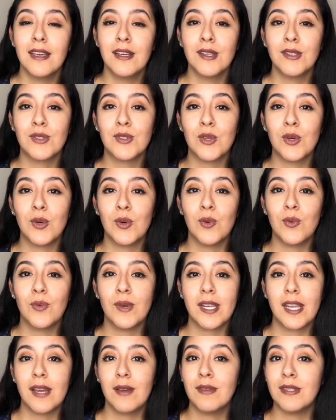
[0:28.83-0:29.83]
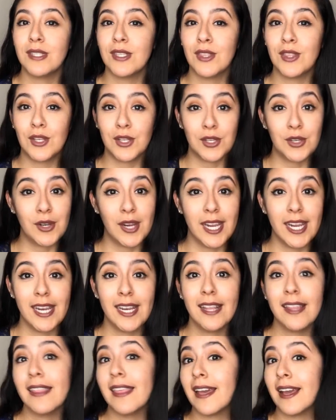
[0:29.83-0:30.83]
So when I was in 3rd grade,
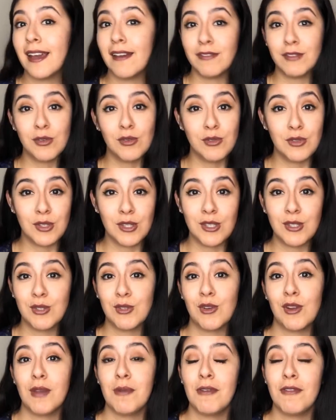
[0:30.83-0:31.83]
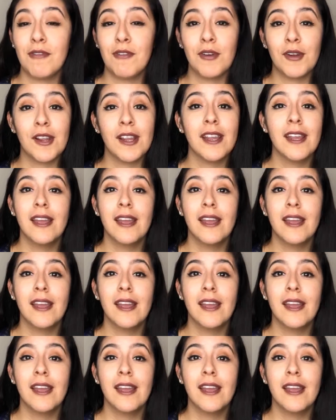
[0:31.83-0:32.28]
like I've told you this story before,